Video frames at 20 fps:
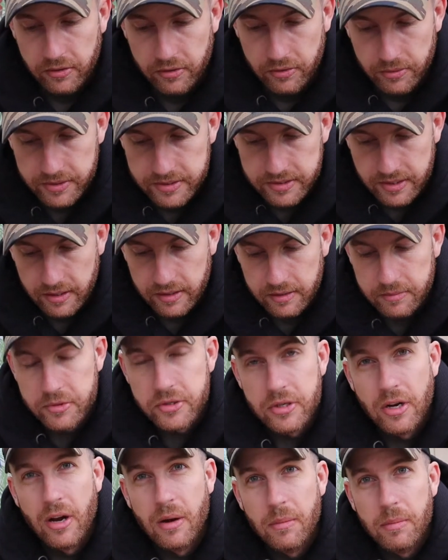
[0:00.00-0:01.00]
always get them
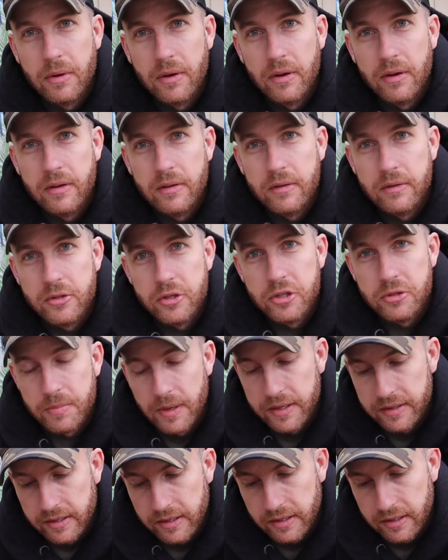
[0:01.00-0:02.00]
sharper. They're just
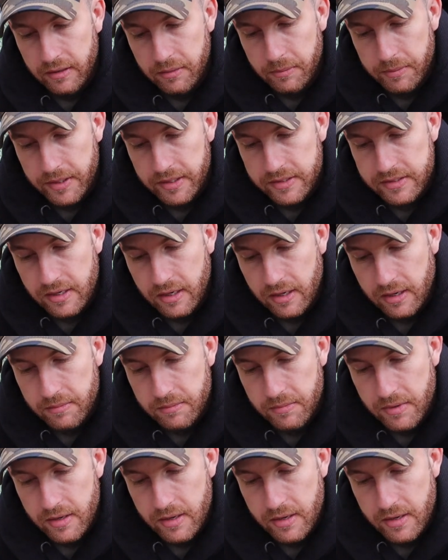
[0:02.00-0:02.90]
spending a little bit of time.